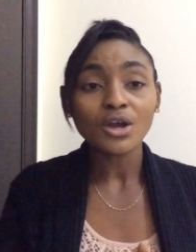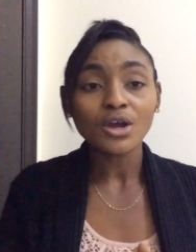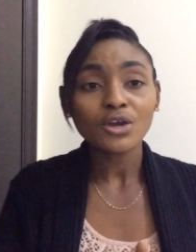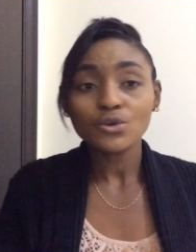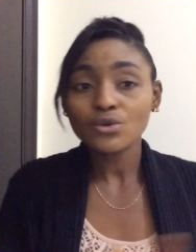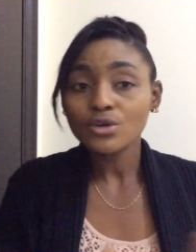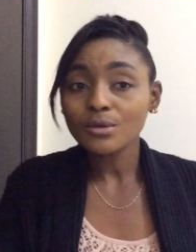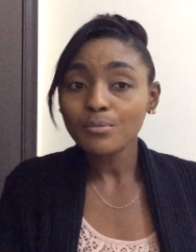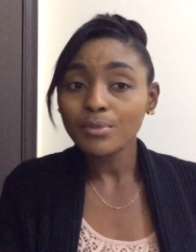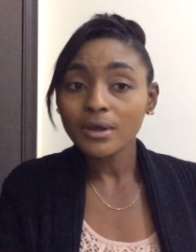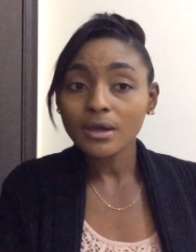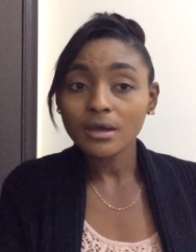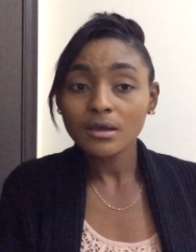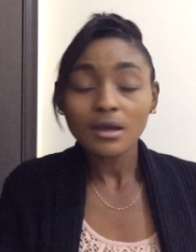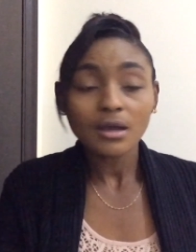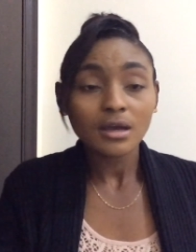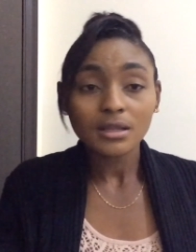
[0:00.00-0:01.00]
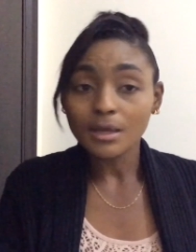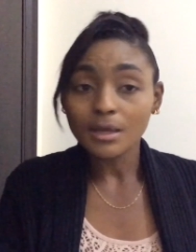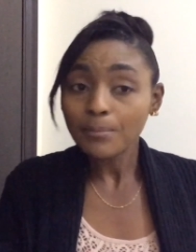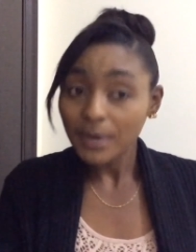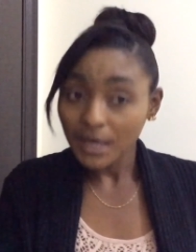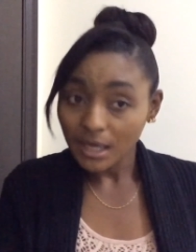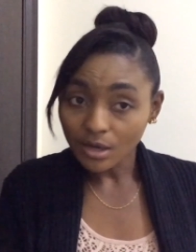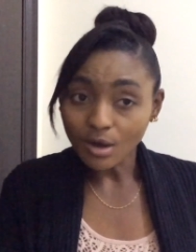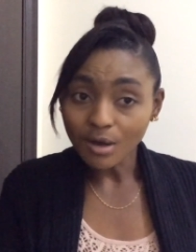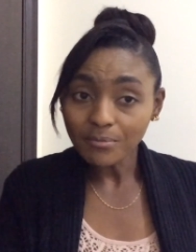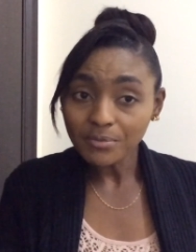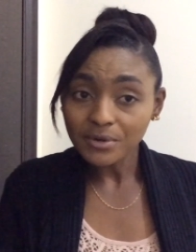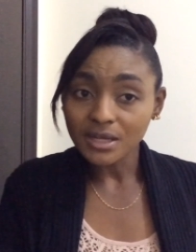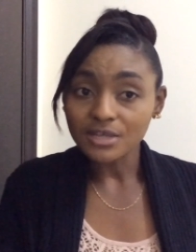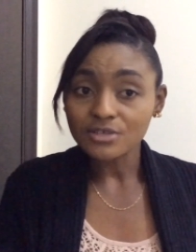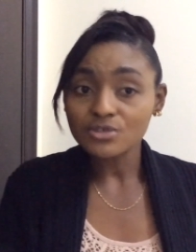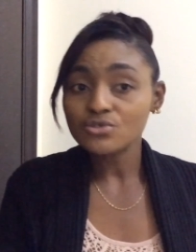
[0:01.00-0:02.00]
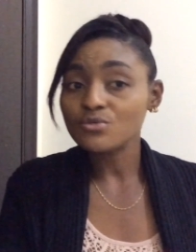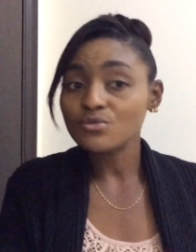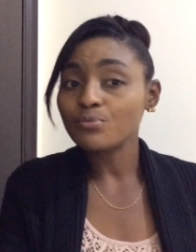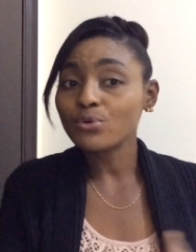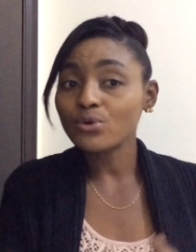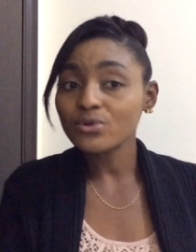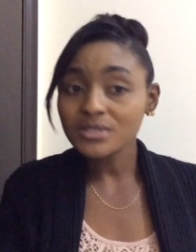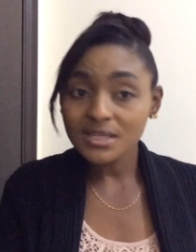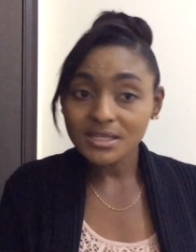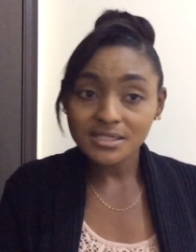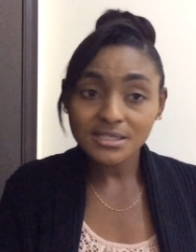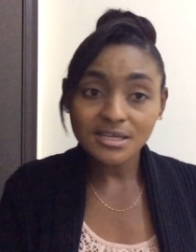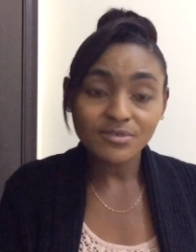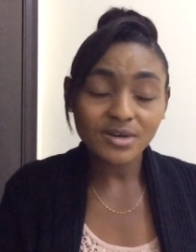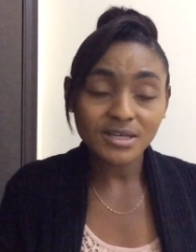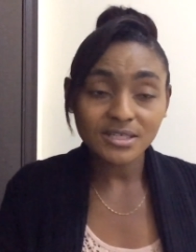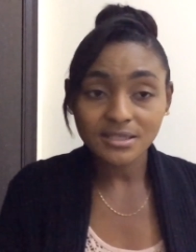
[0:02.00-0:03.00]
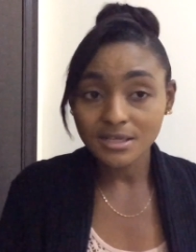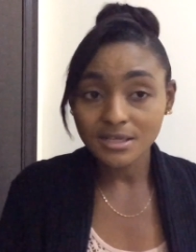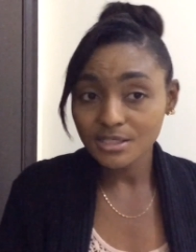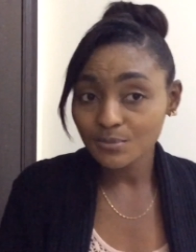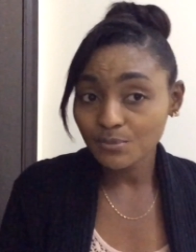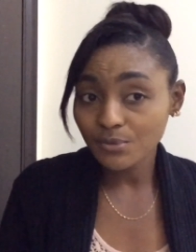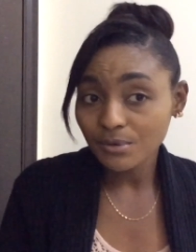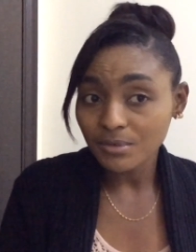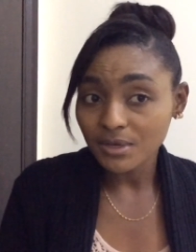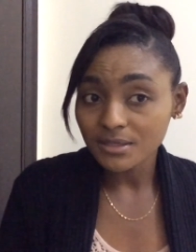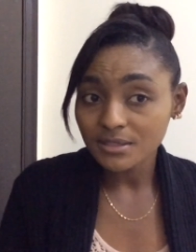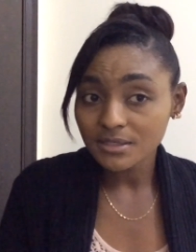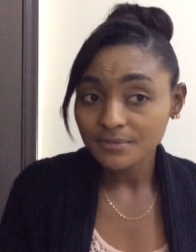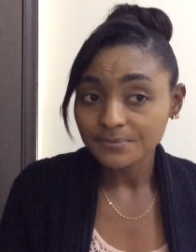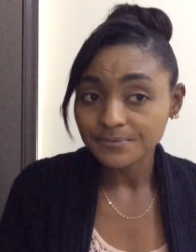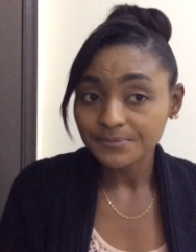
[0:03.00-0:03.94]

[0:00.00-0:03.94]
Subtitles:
You can they pay companies to process their residence permit.